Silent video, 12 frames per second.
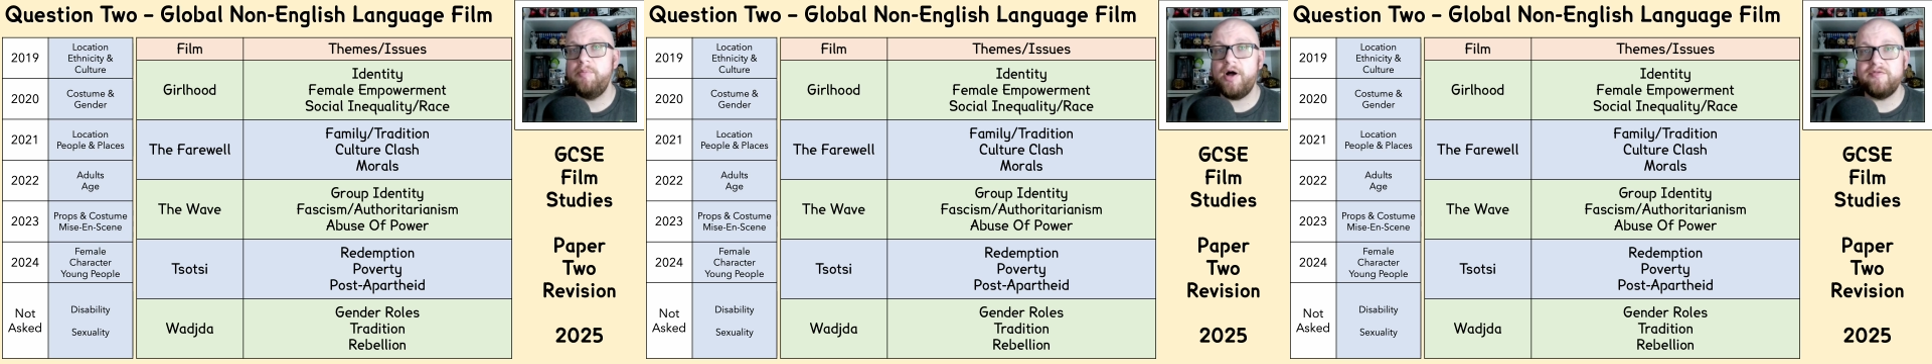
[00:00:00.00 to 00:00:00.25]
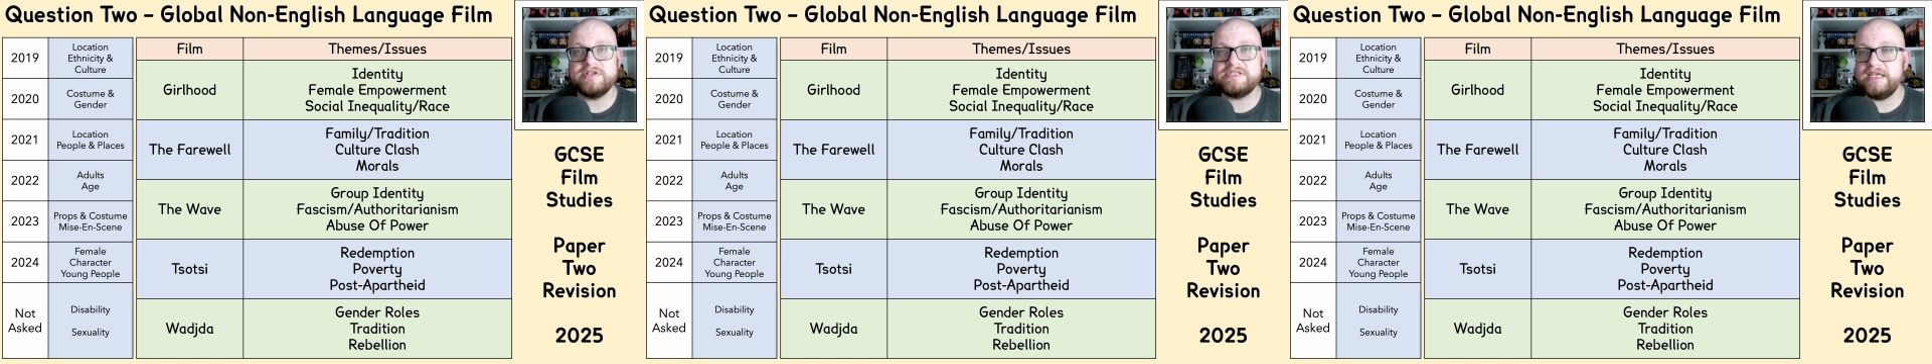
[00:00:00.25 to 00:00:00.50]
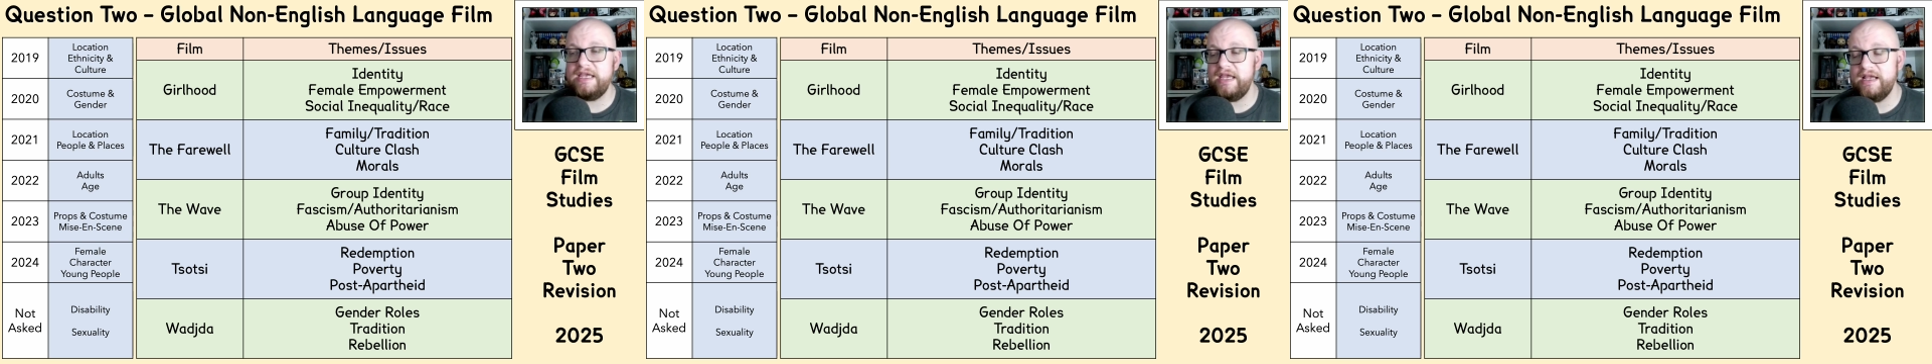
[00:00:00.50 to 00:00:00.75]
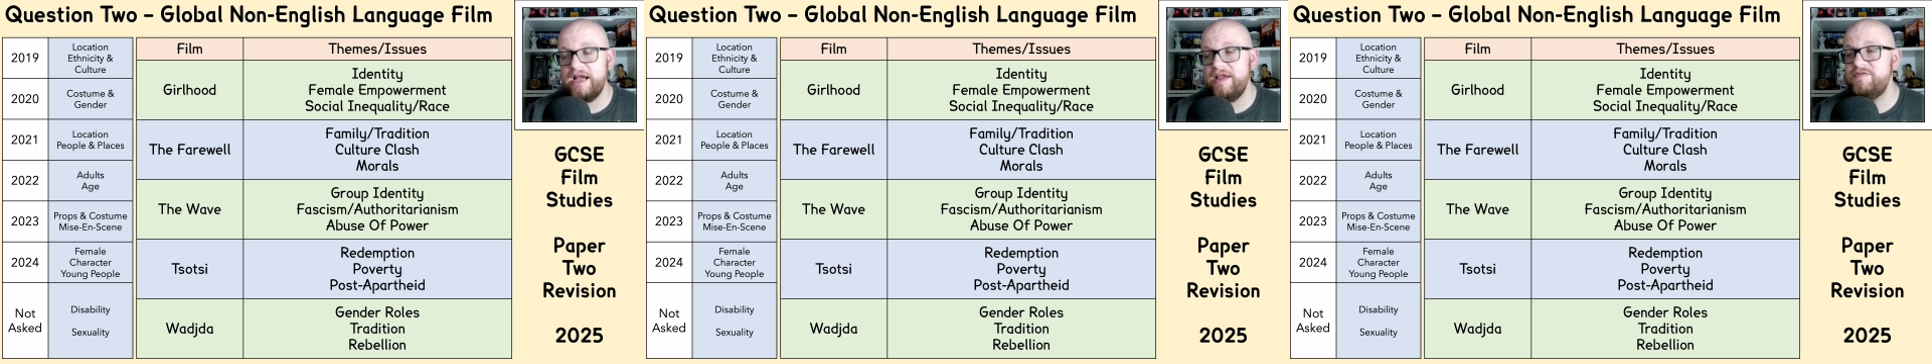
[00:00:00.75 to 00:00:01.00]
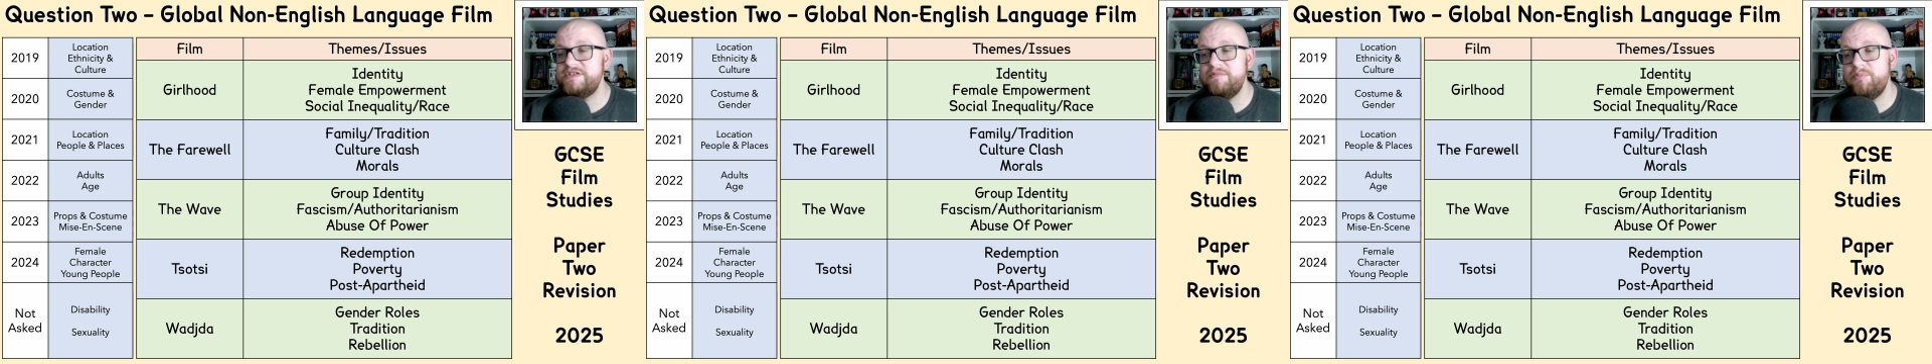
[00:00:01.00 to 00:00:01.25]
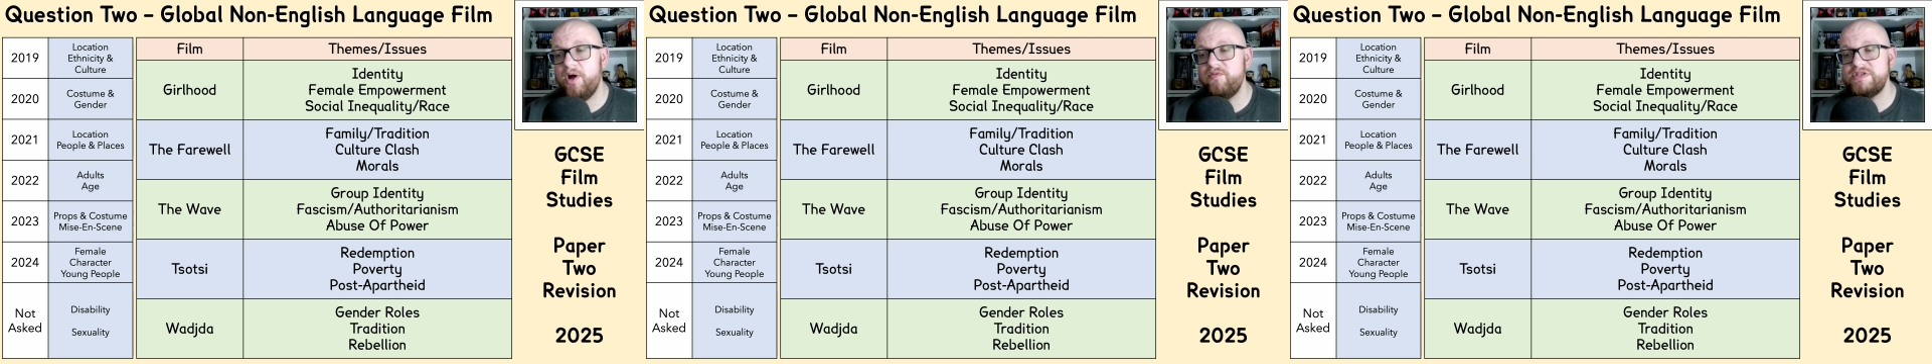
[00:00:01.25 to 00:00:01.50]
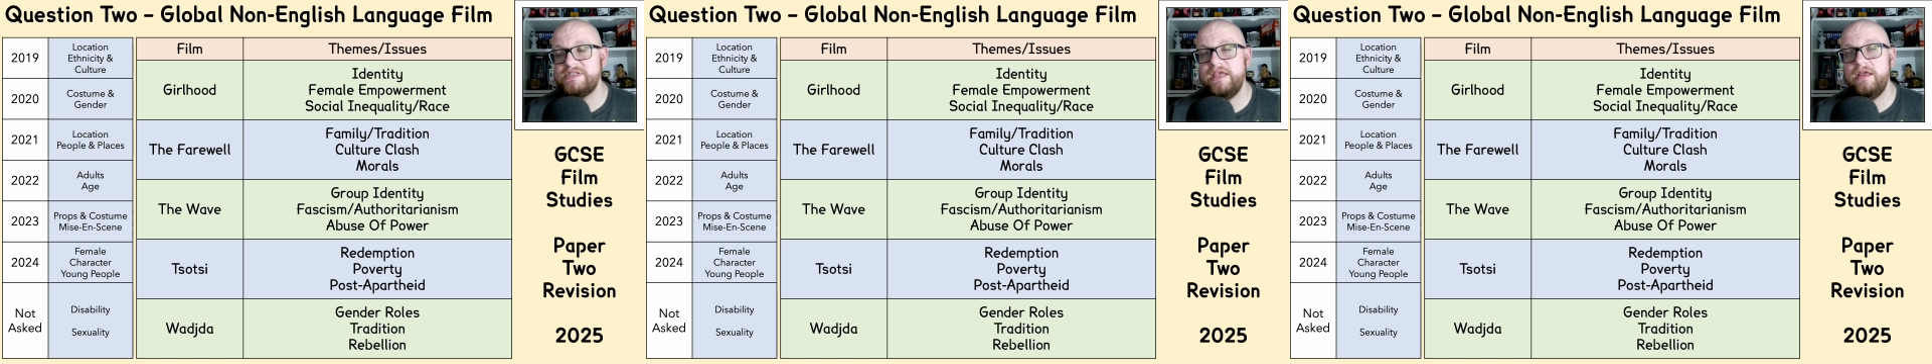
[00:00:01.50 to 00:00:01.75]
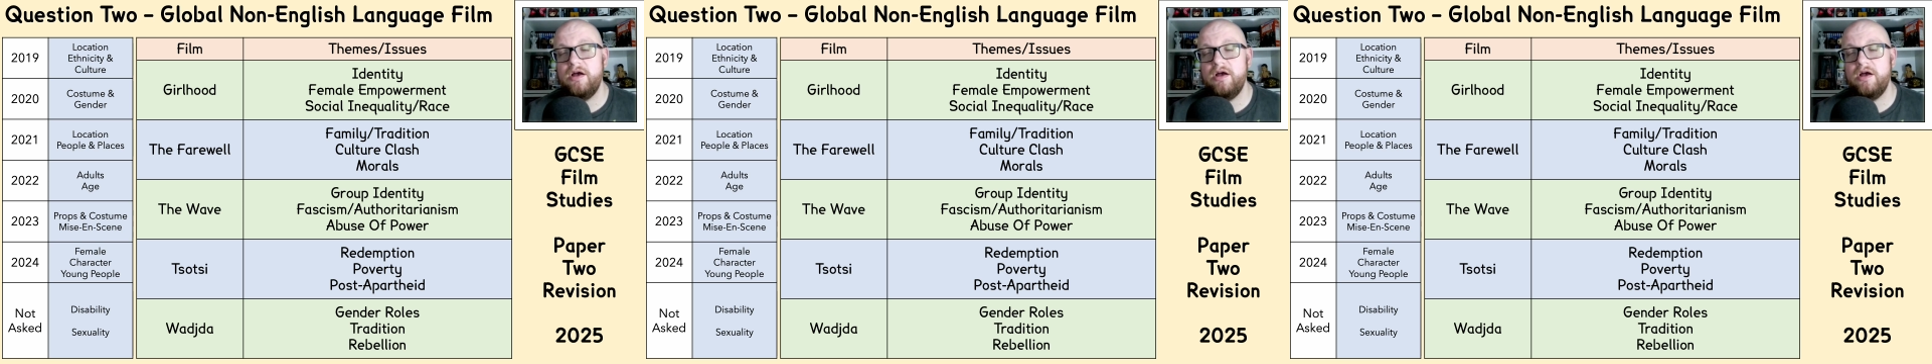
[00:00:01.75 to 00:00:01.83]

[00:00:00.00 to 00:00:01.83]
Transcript: Poverty. He lives in poverty.